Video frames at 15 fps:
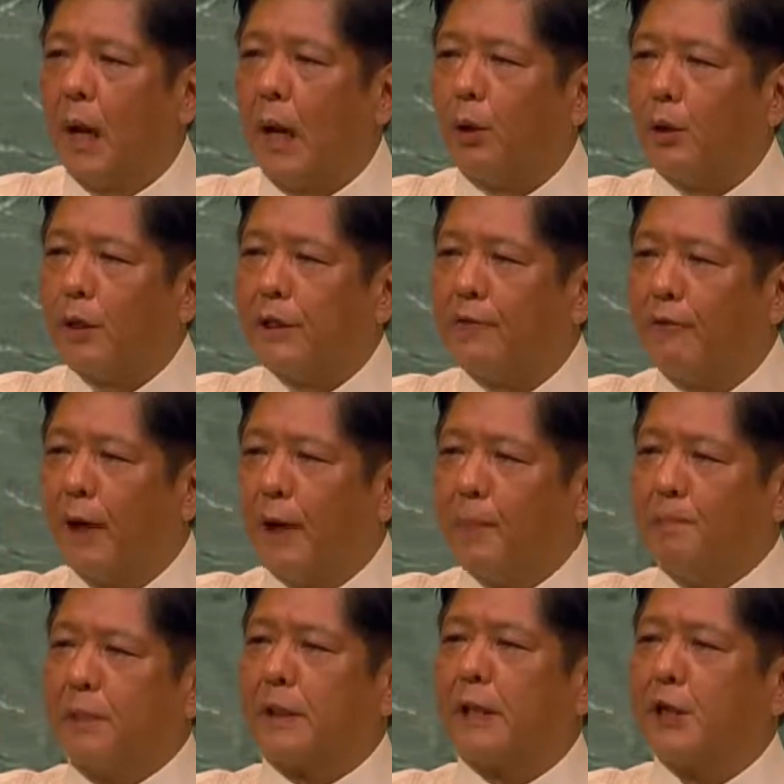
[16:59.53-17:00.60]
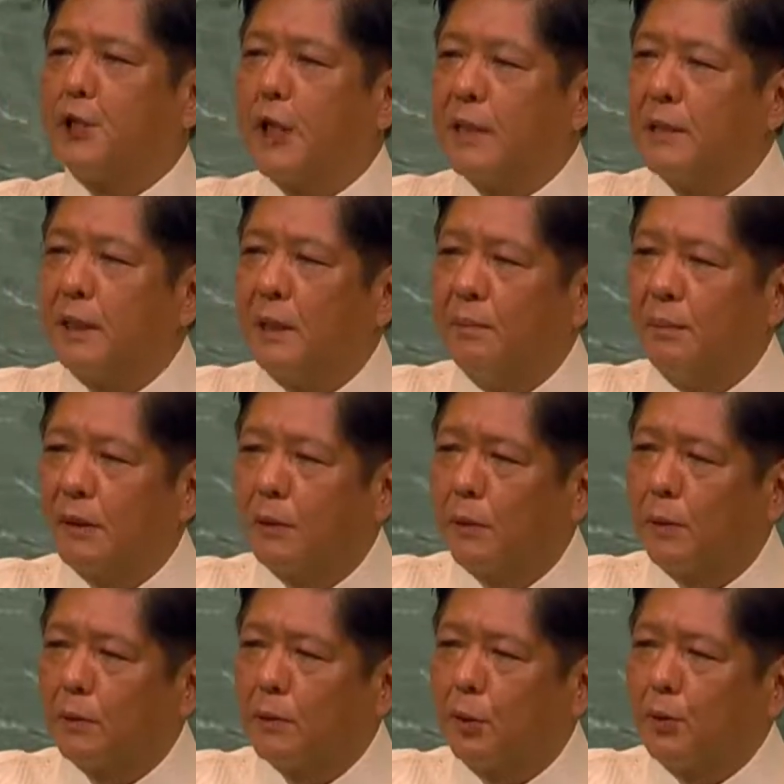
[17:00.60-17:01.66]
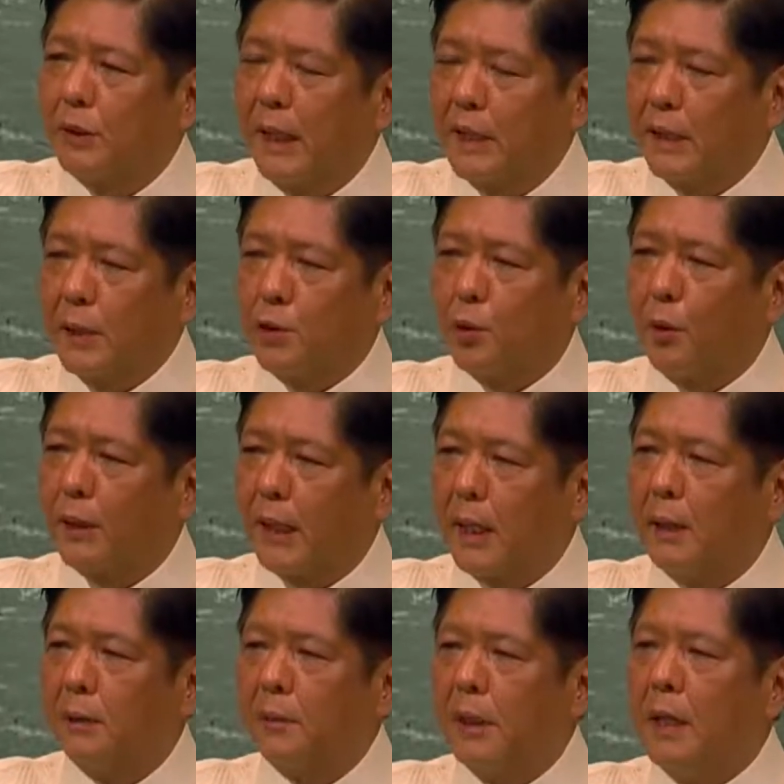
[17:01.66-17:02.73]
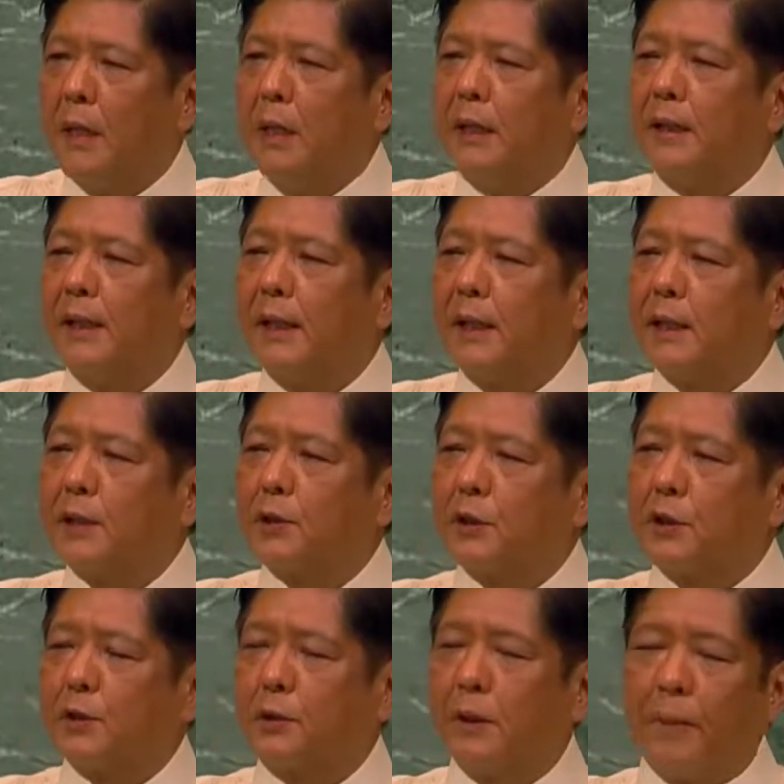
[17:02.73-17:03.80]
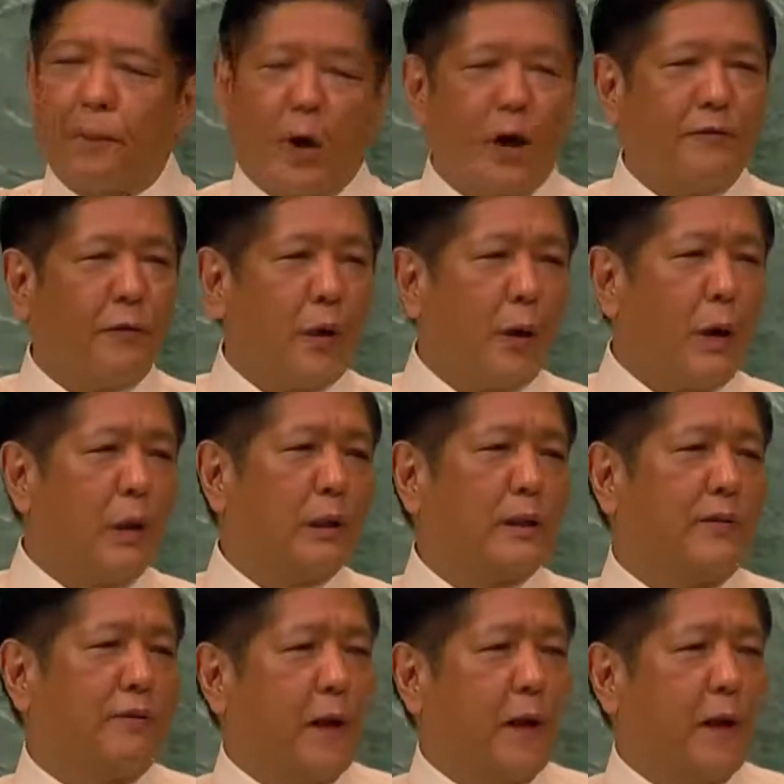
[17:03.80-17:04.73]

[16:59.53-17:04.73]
Our development agenda must also take into account the interest of all